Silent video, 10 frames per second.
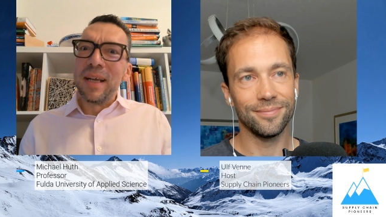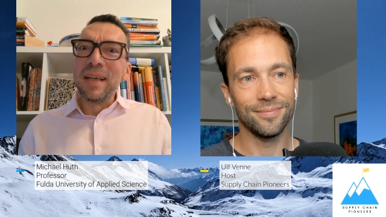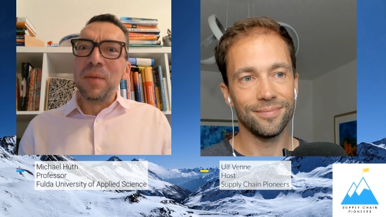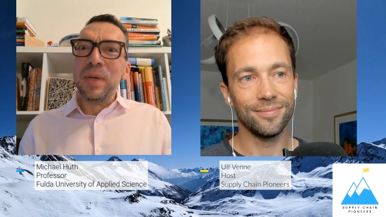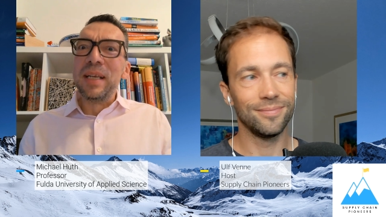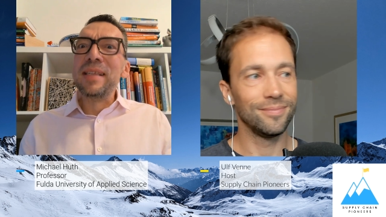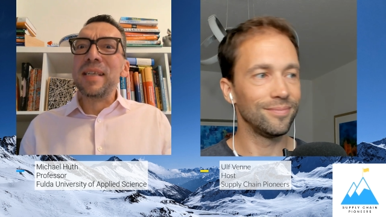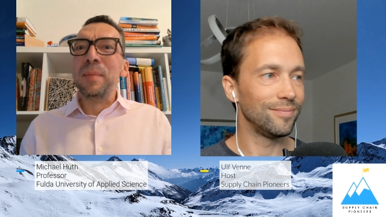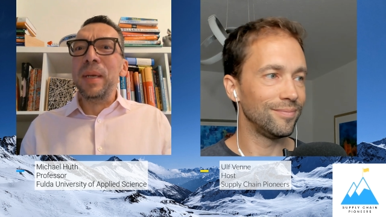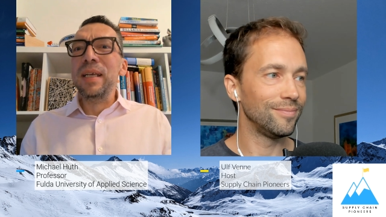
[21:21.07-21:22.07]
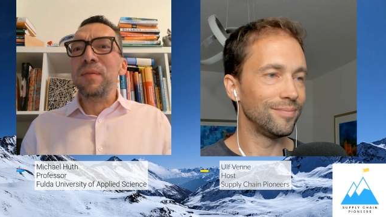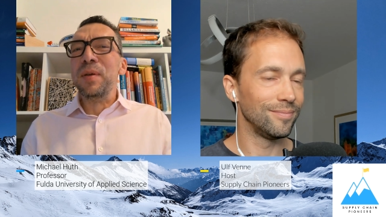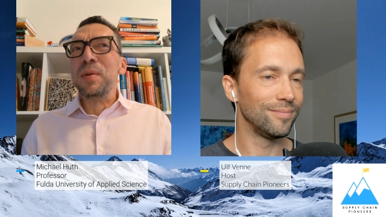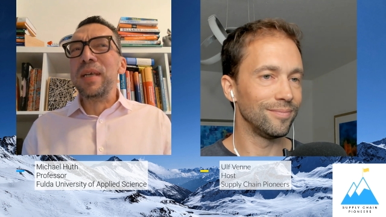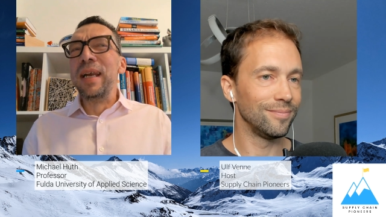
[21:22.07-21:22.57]
Speaker 1: study, we did some
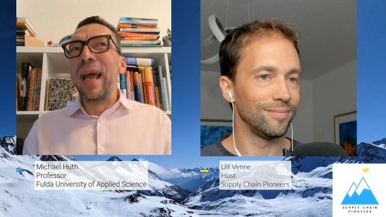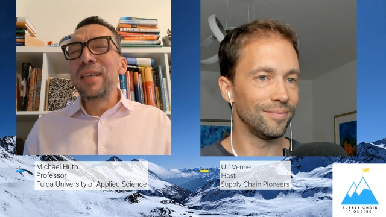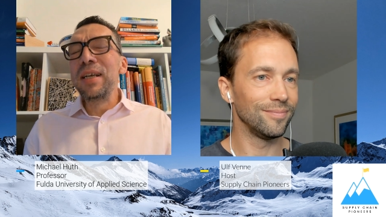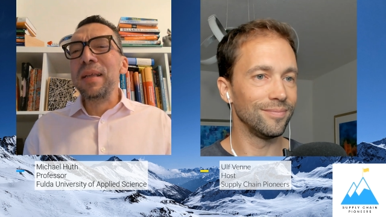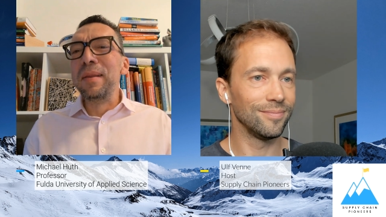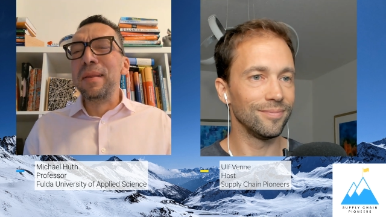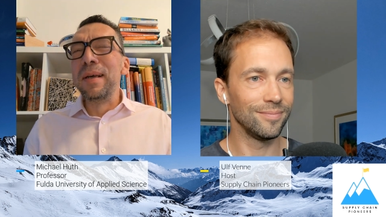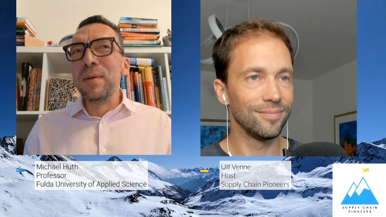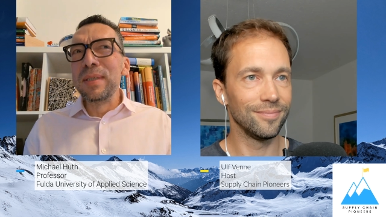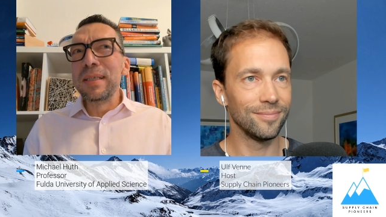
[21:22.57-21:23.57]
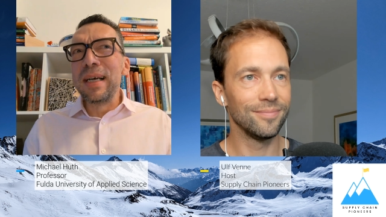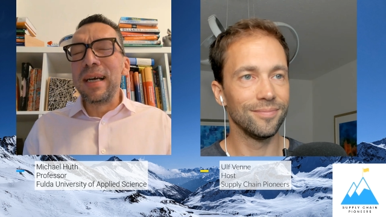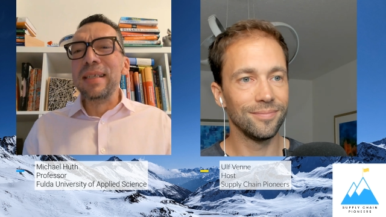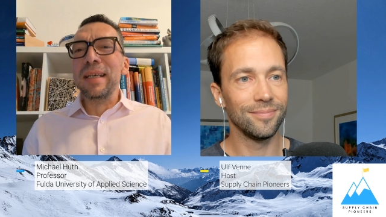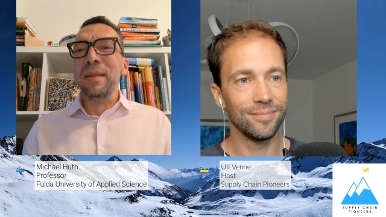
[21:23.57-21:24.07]
interviews, and actually, those
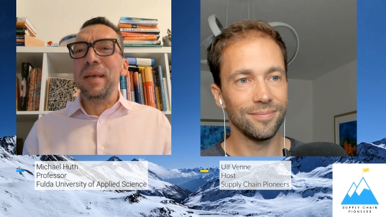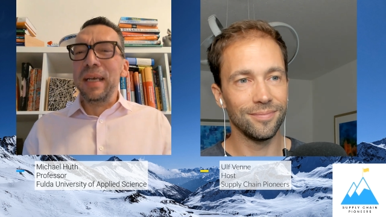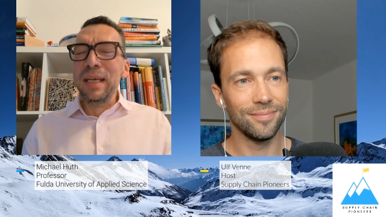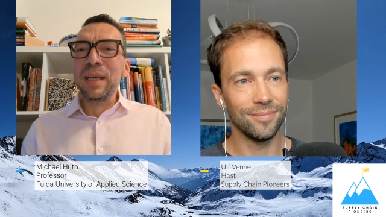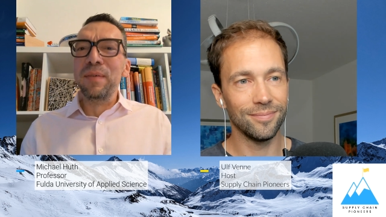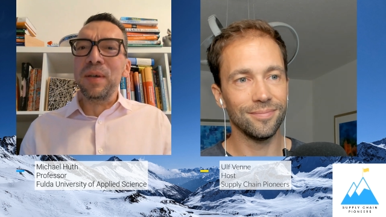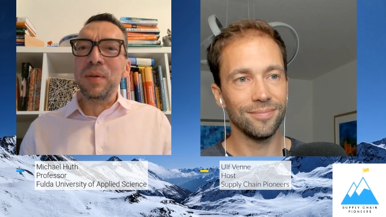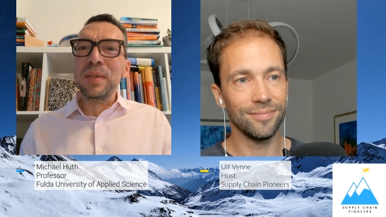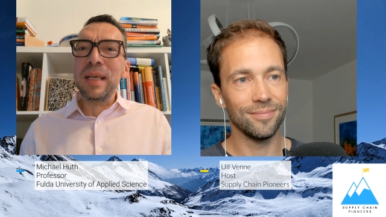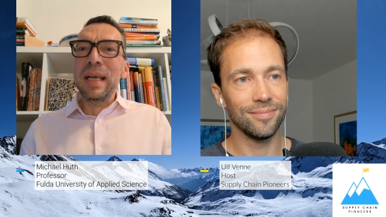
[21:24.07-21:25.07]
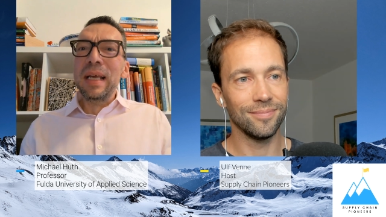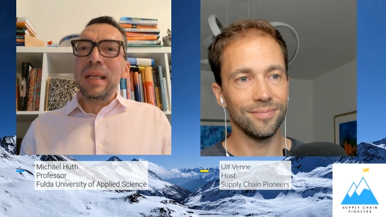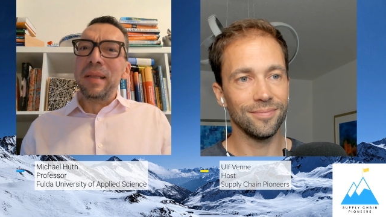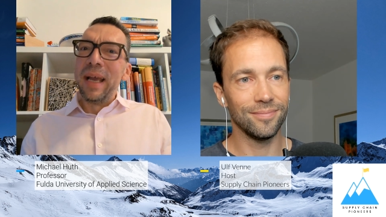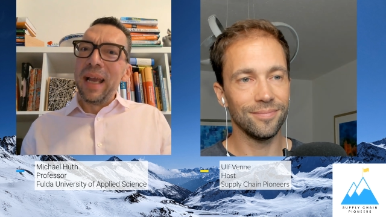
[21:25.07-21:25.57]
guys in the interviews
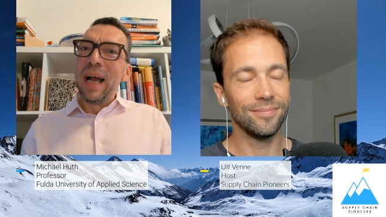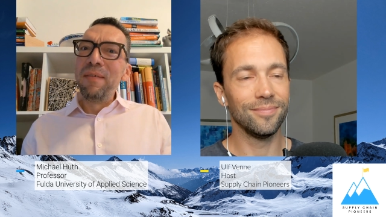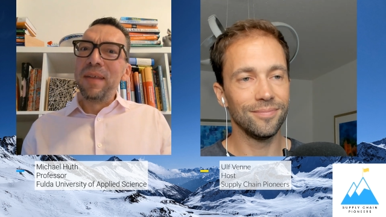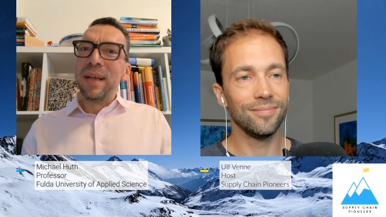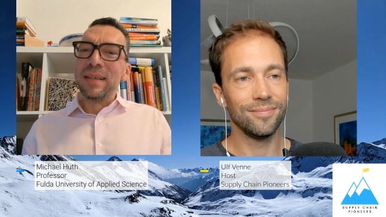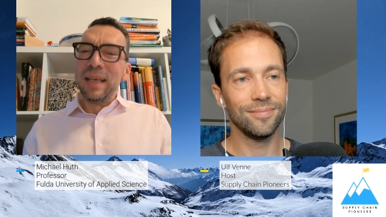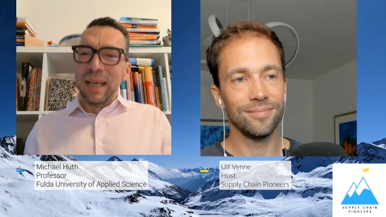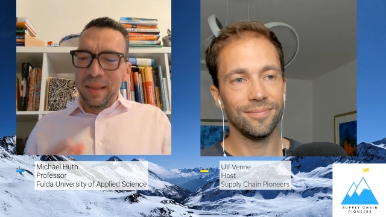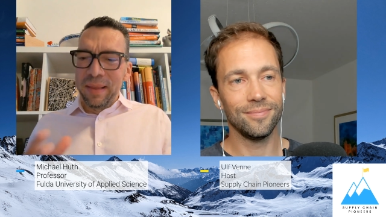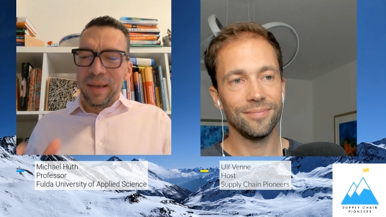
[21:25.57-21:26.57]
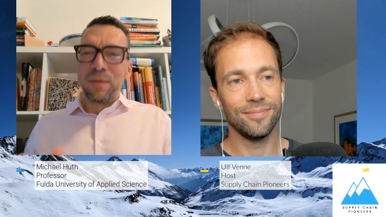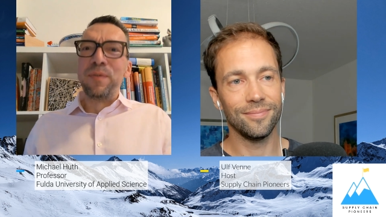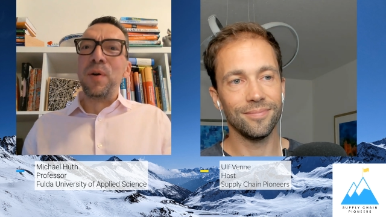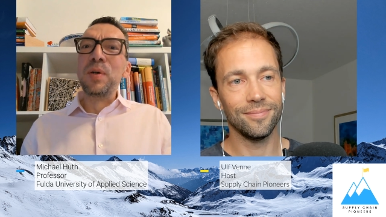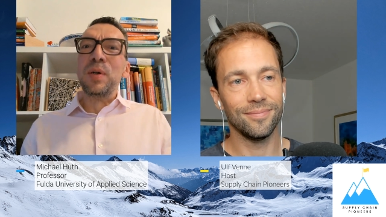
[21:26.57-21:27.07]
they have that in their
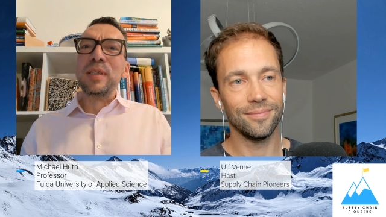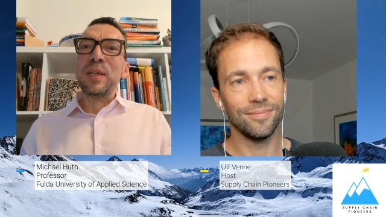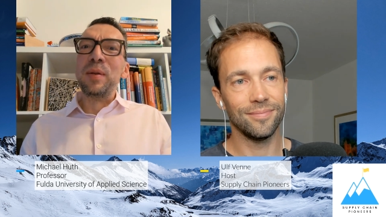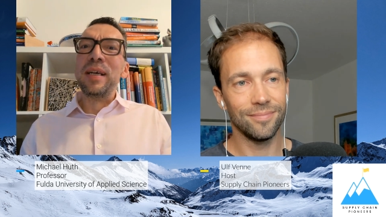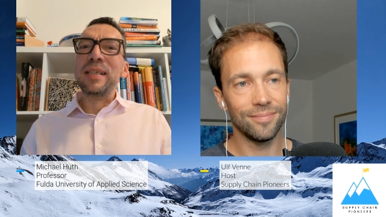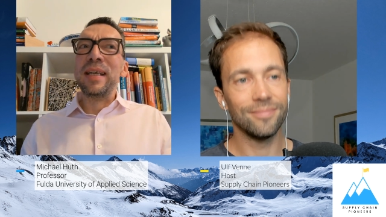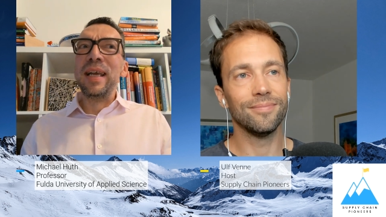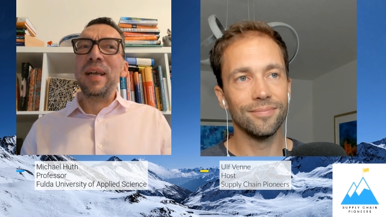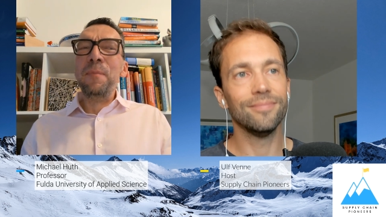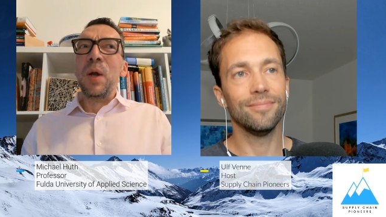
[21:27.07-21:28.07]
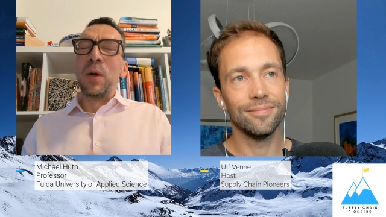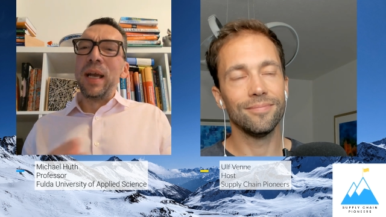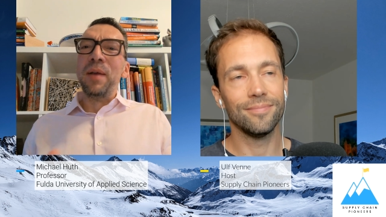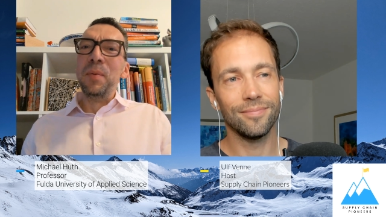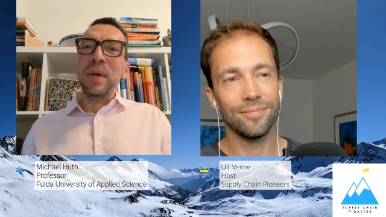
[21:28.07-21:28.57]
focus. So they say, mm-hmm.
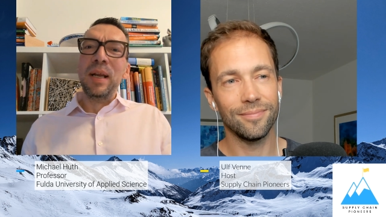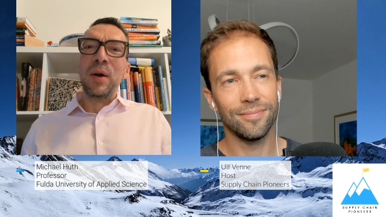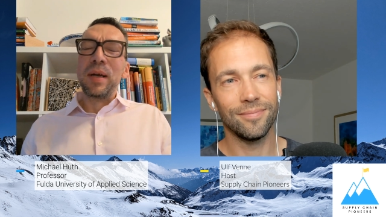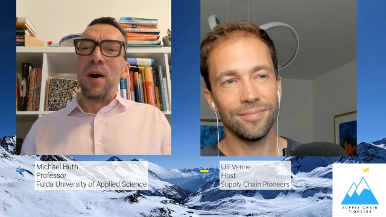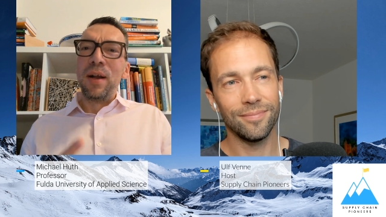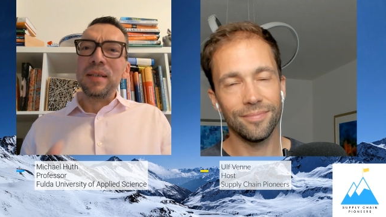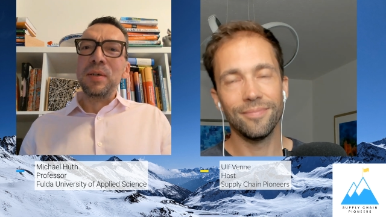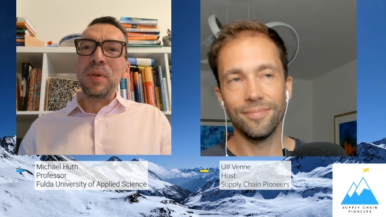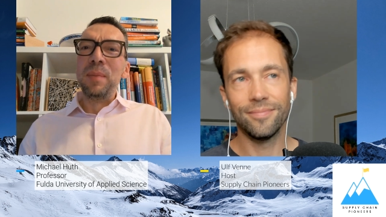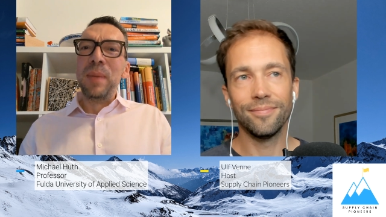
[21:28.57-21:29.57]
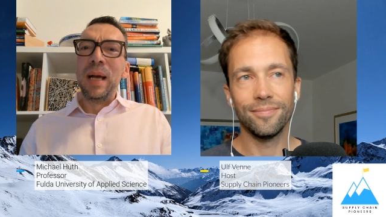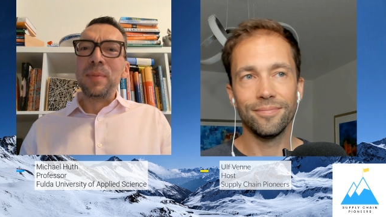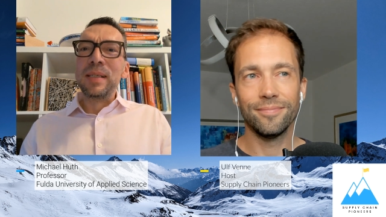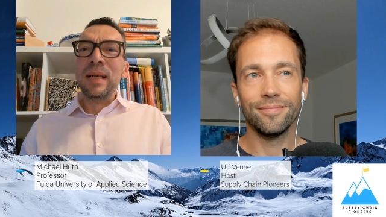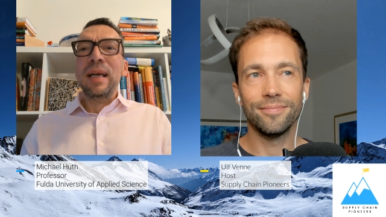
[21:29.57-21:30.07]
okay, we look on Google
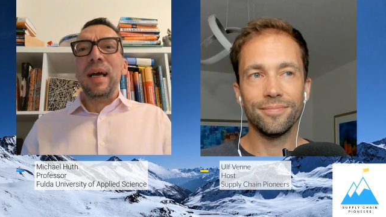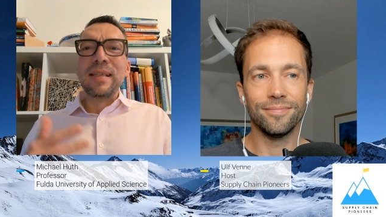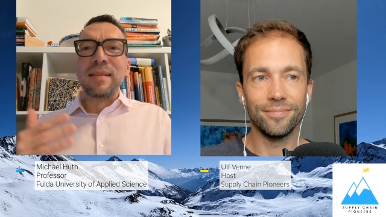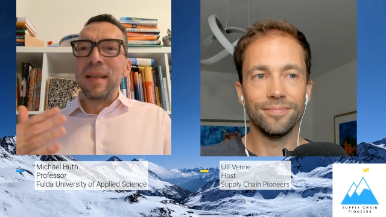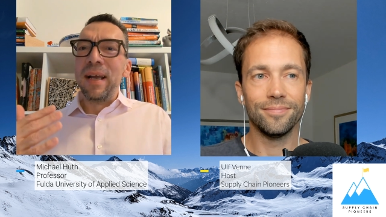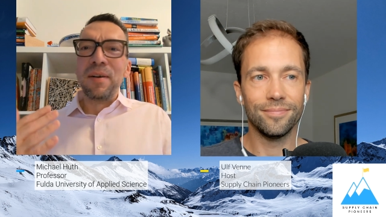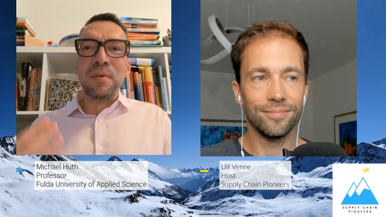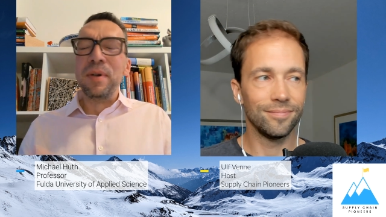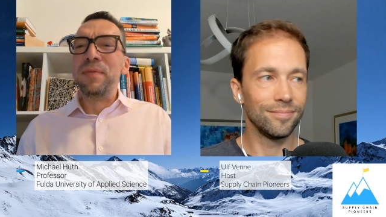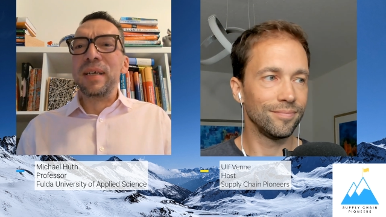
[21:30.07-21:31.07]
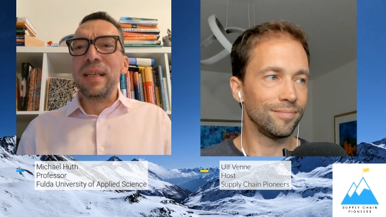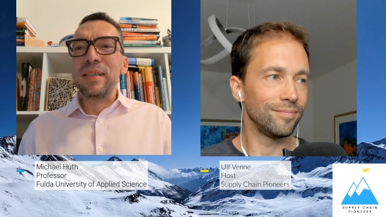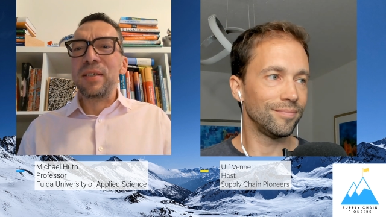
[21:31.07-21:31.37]
Maps. Is there a river